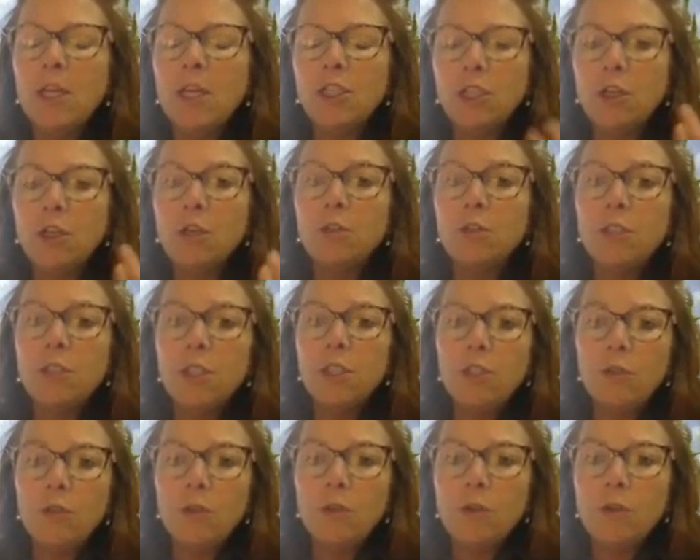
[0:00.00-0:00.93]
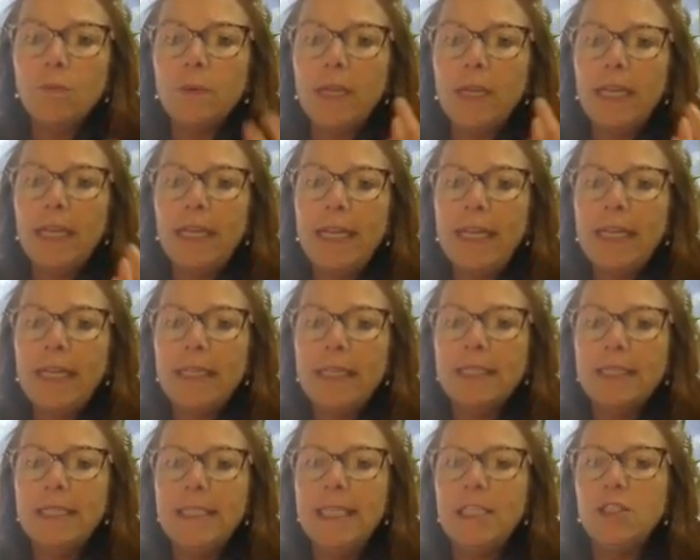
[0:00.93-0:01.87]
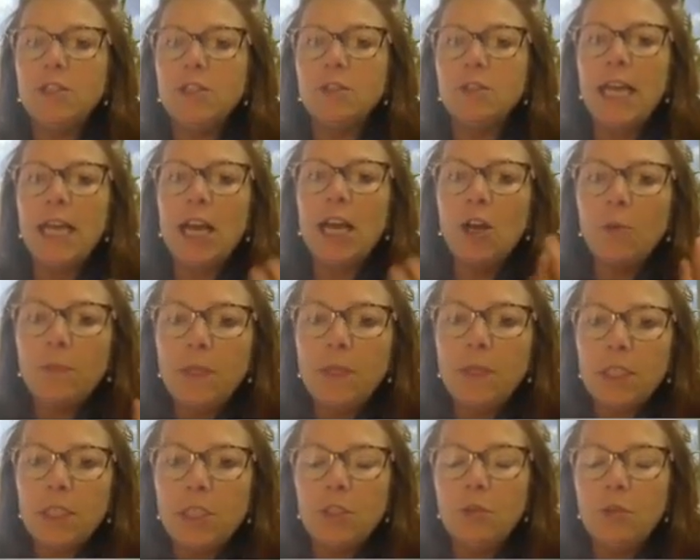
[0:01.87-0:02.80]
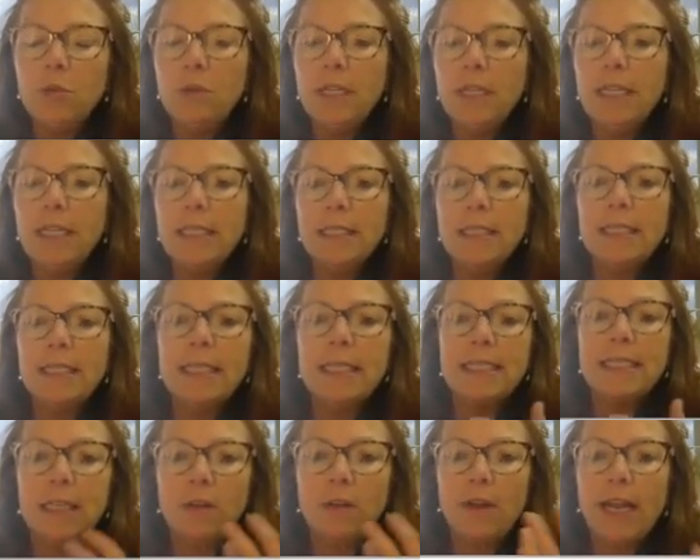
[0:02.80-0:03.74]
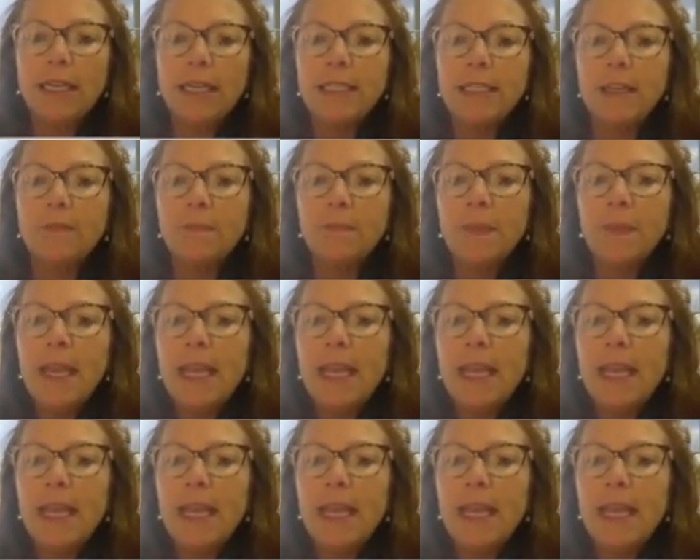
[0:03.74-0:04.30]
turns to do the reading. The teachers help the students. That's interactive.